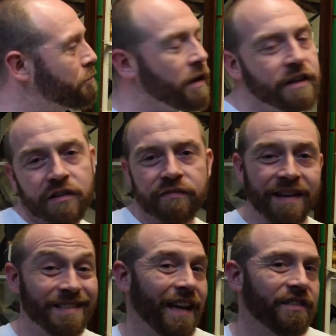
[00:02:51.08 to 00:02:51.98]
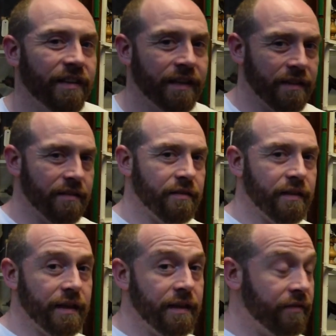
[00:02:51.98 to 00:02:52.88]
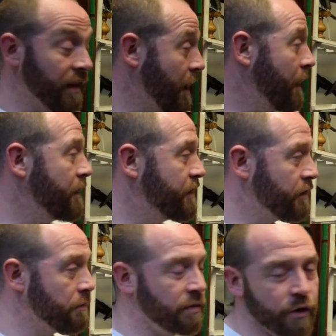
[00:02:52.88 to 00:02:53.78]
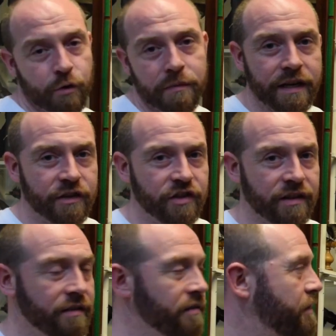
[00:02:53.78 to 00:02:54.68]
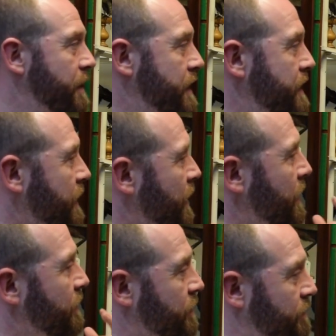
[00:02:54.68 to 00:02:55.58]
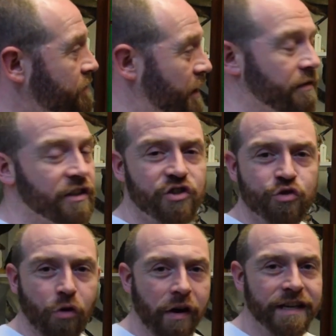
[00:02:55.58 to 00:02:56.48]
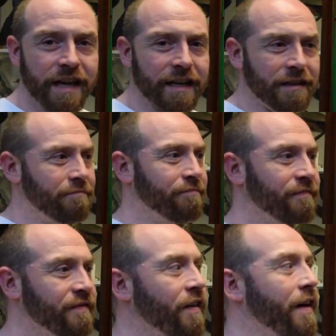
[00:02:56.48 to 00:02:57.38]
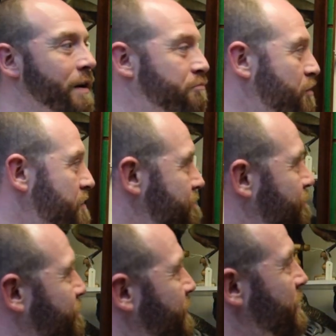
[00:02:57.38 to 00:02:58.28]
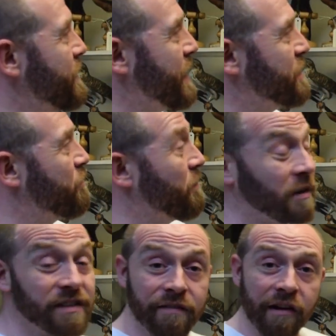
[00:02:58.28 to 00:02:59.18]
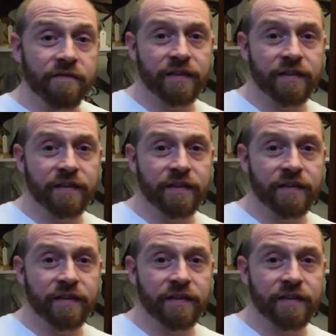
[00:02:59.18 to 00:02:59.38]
Birds are fantastic in the colours of the plumage and the striking, vibrant kind of nature of them, because they're very